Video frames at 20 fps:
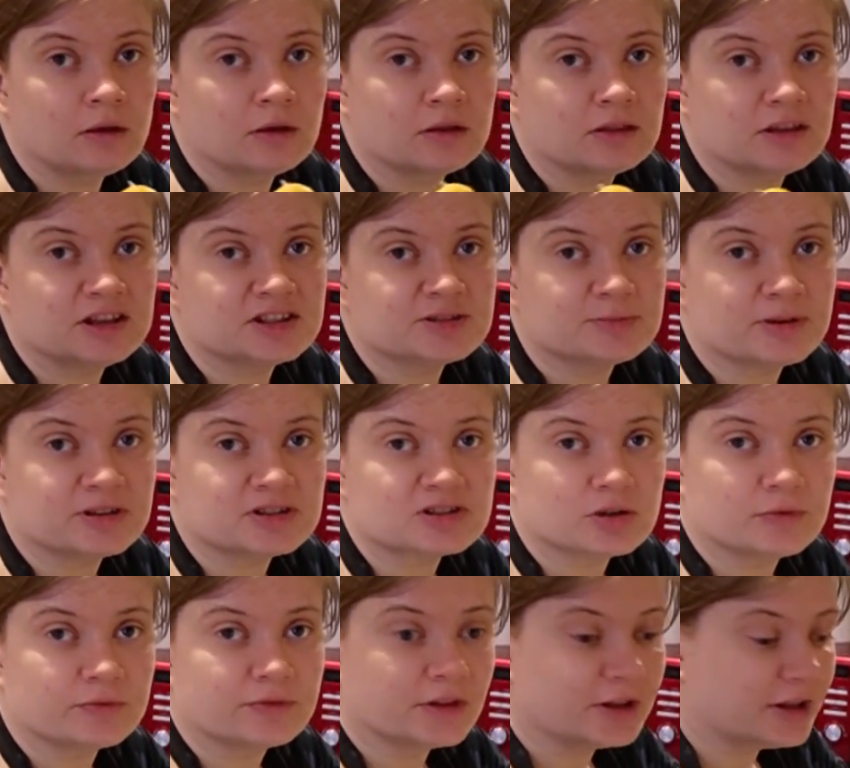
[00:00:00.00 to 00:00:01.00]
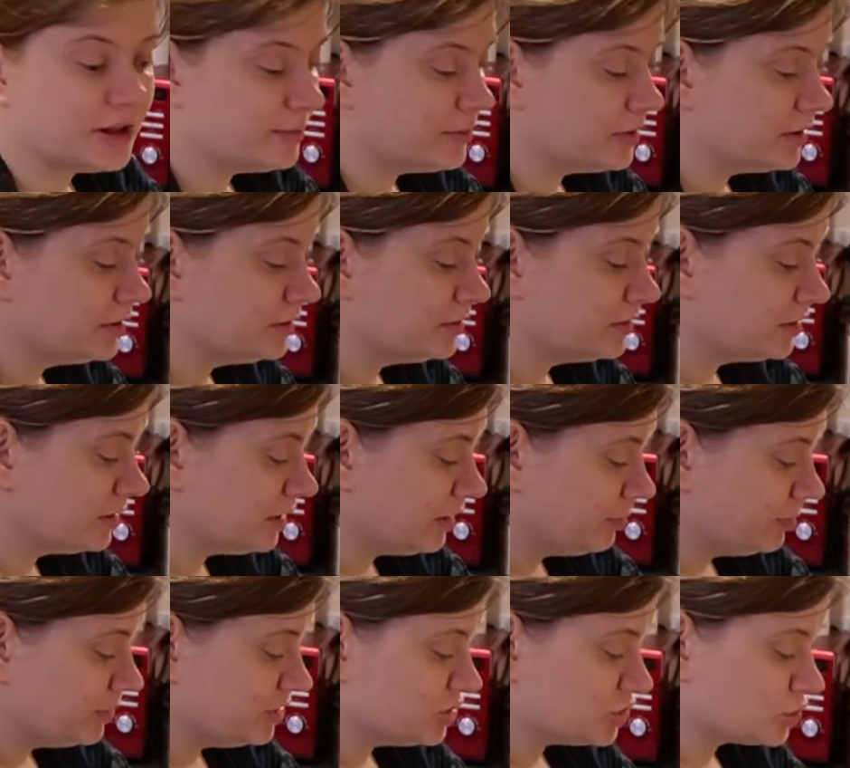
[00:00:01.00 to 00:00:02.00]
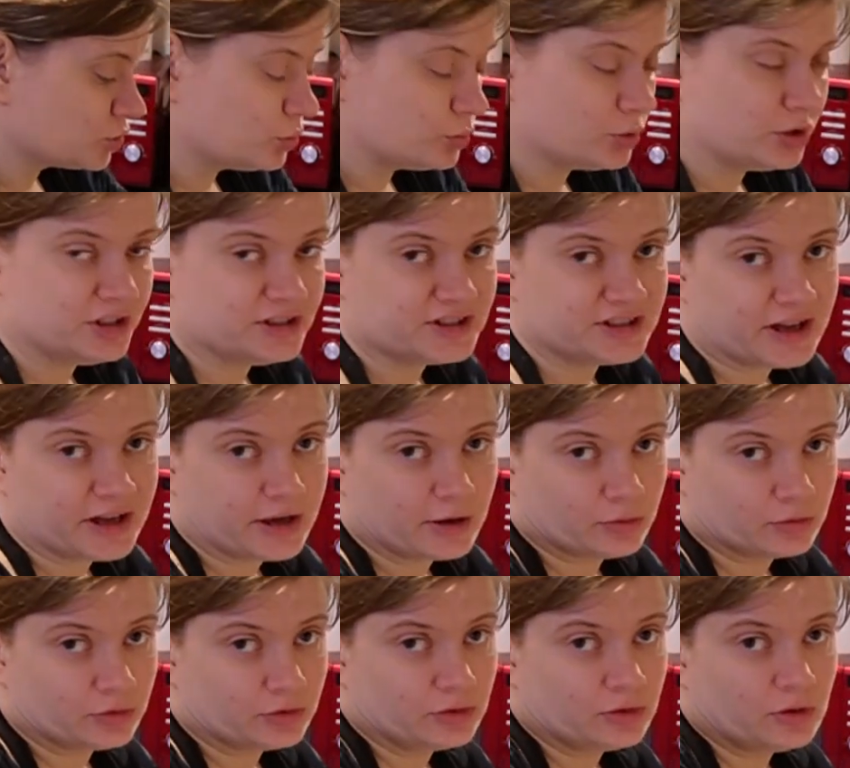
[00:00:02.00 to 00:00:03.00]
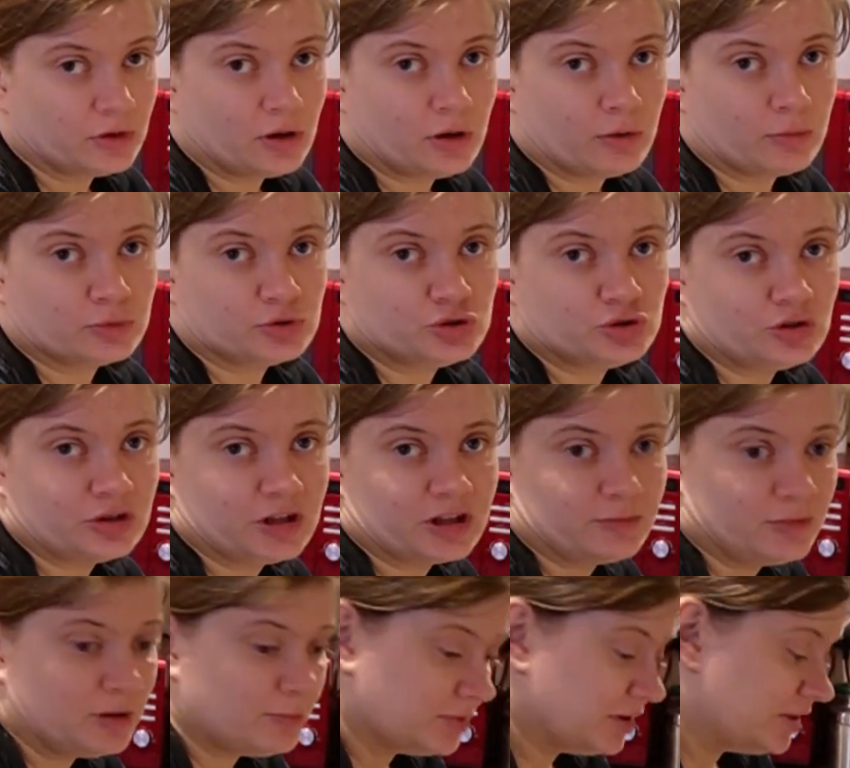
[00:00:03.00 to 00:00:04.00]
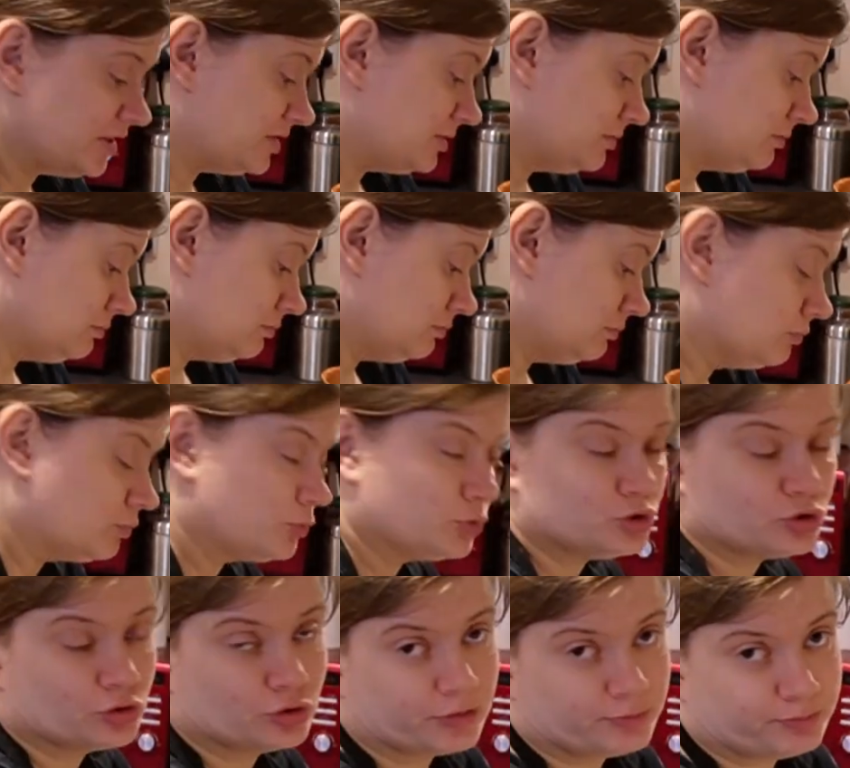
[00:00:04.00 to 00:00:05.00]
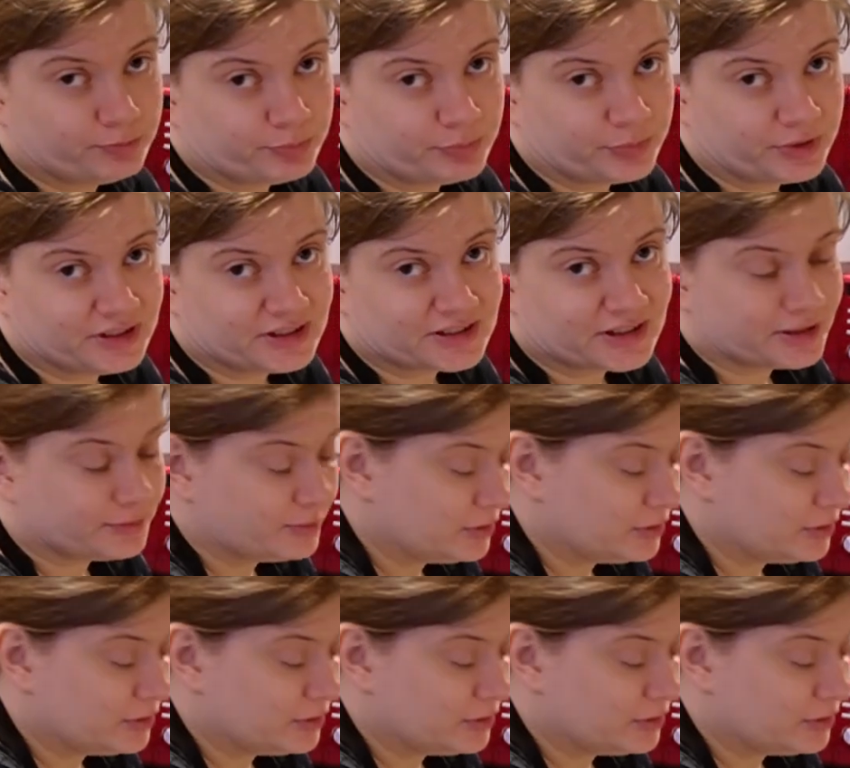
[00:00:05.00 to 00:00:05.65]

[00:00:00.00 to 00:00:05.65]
these bits of the lemon that have been squeezed out, would you please let